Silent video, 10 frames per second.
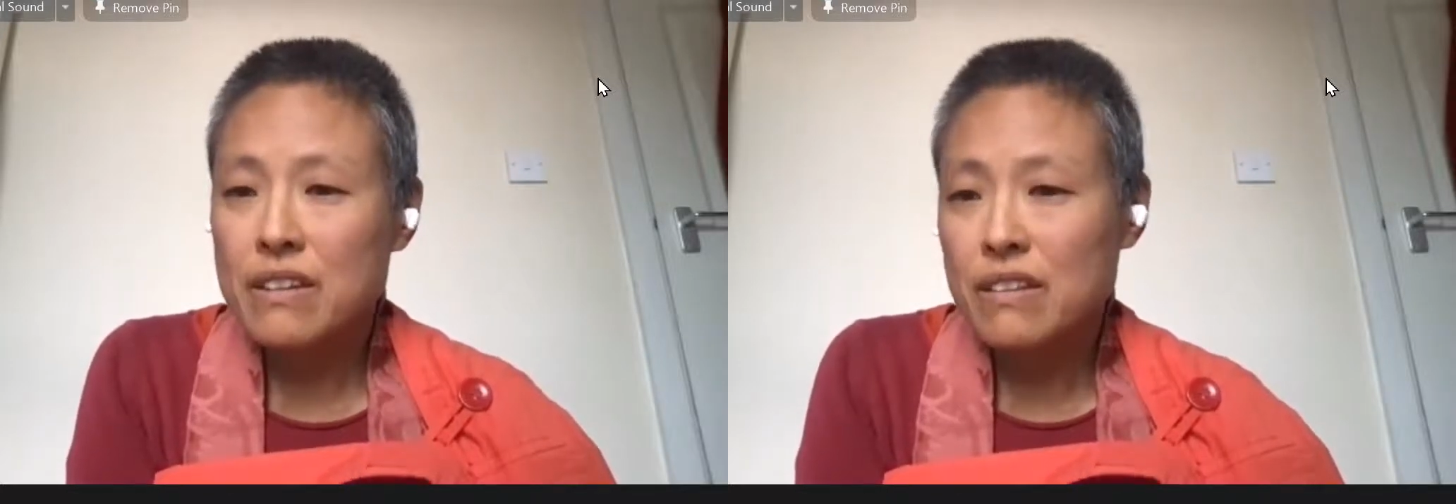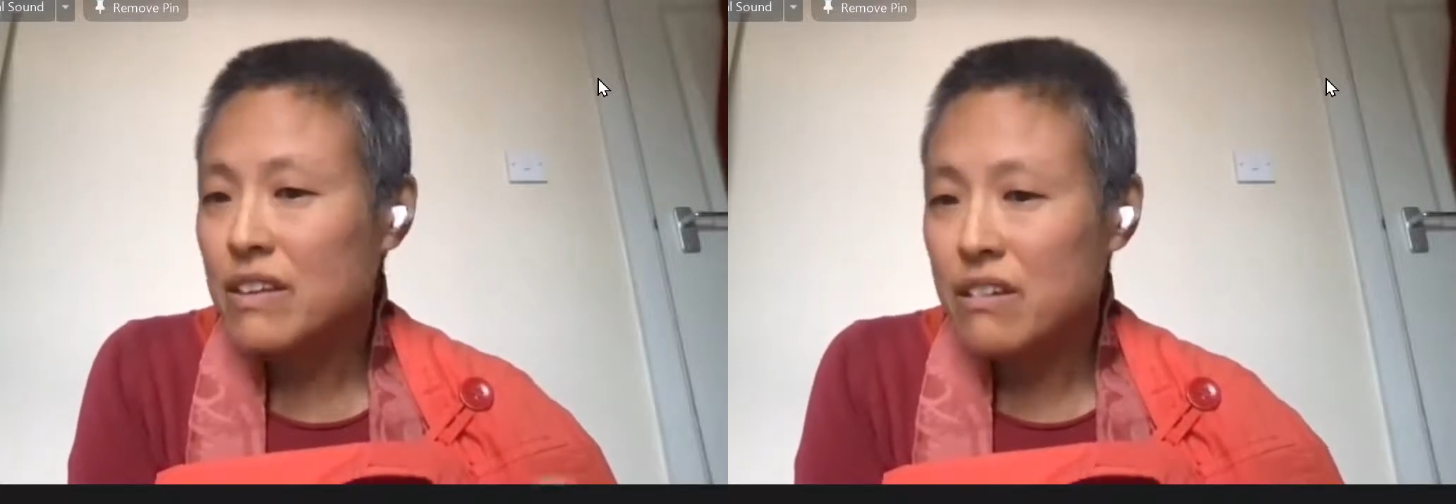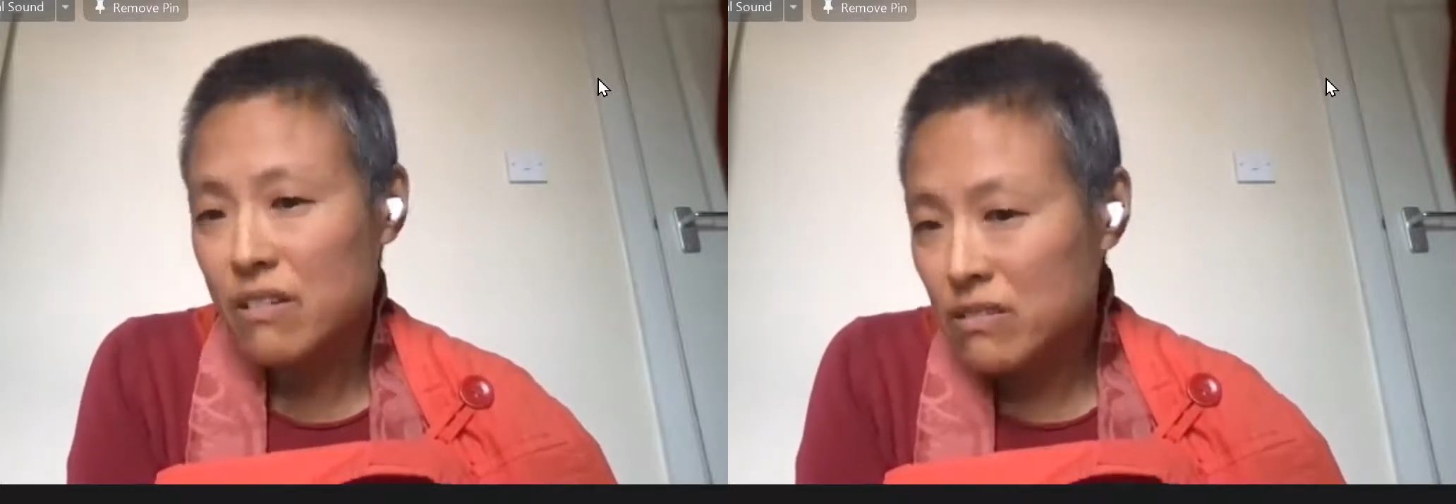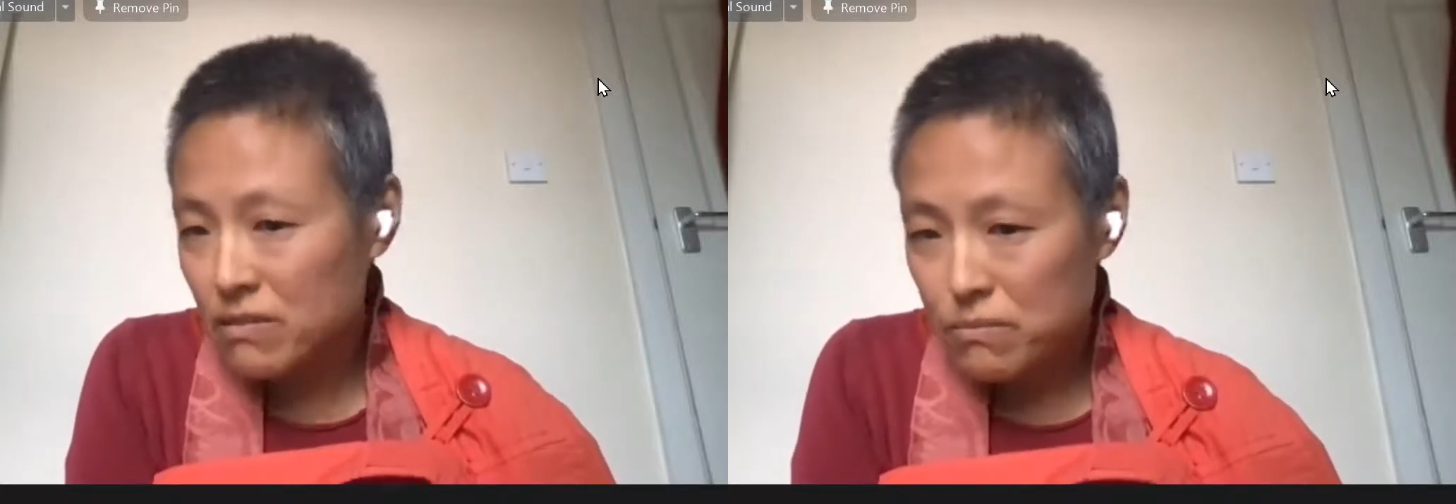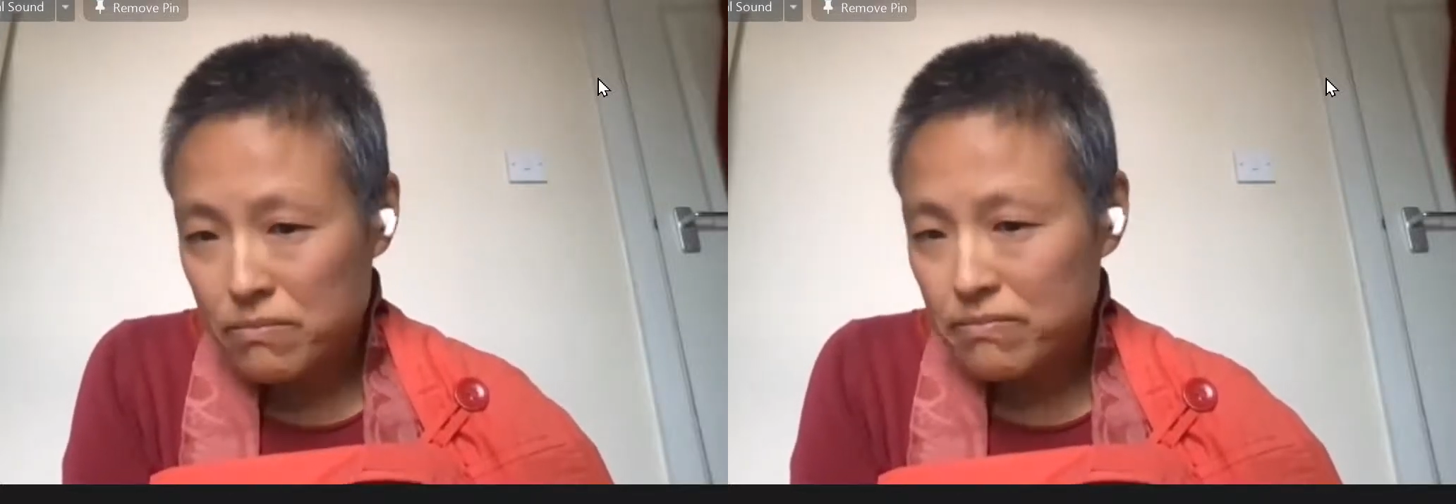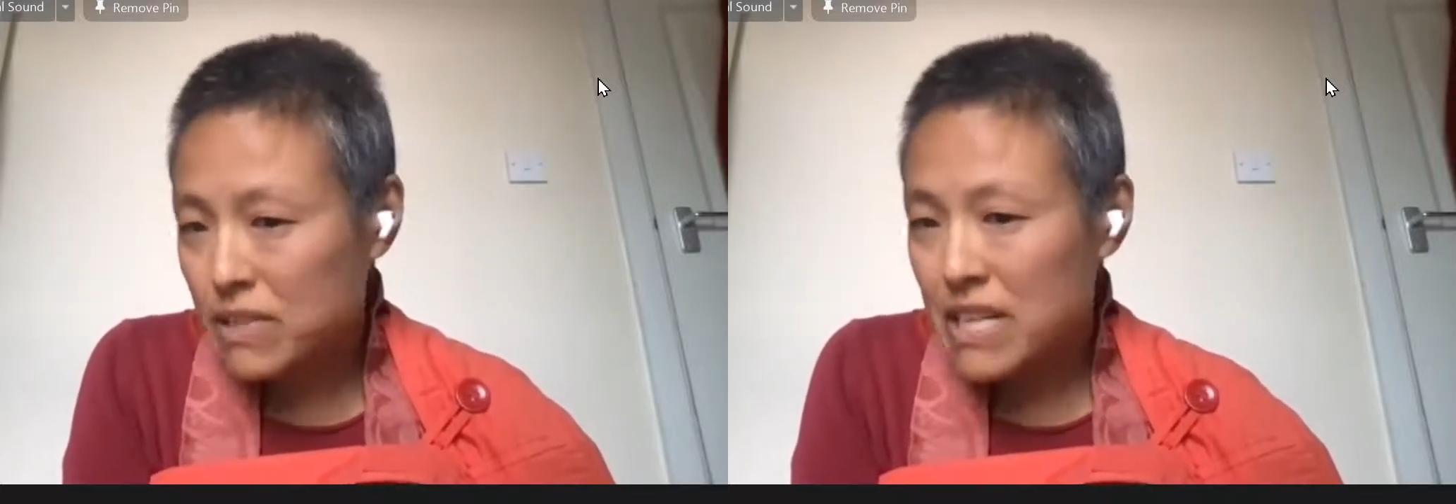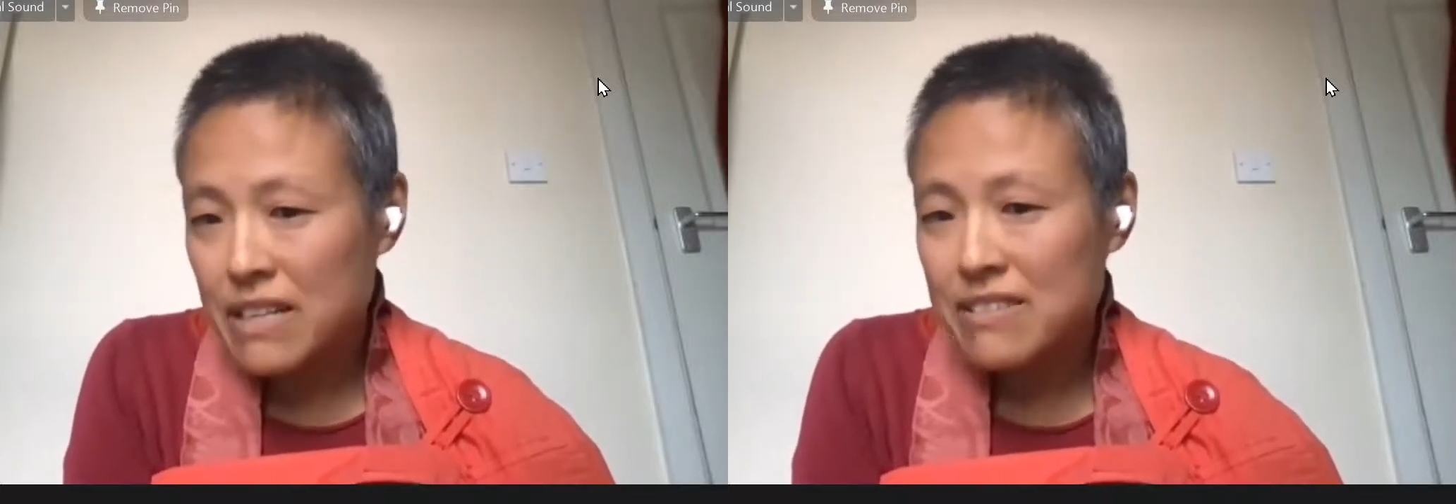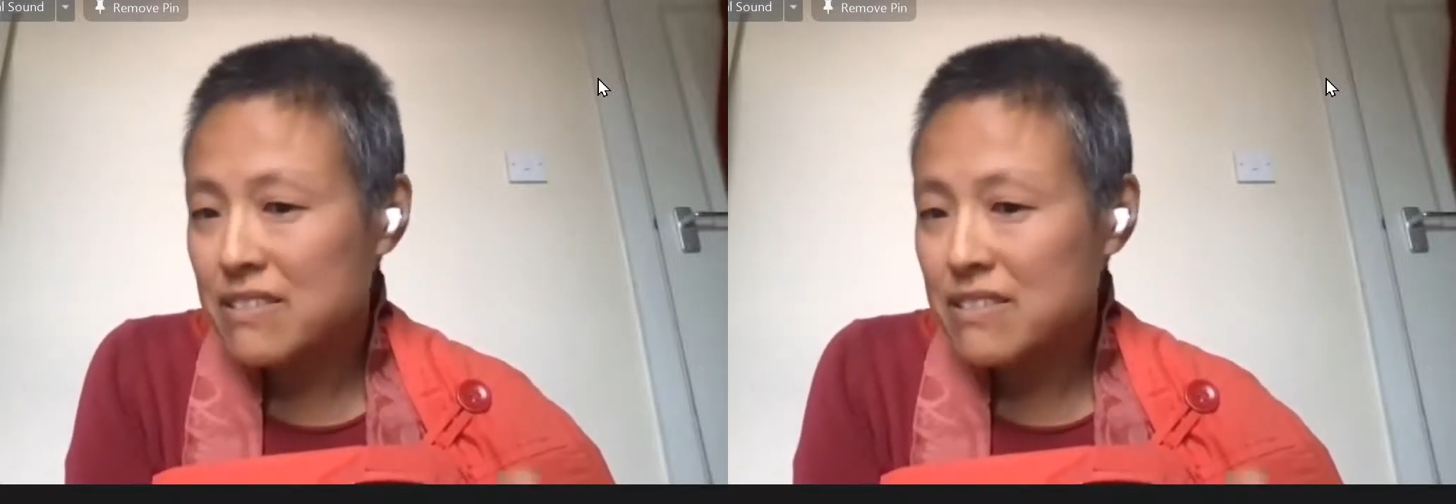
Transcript: Like all plants,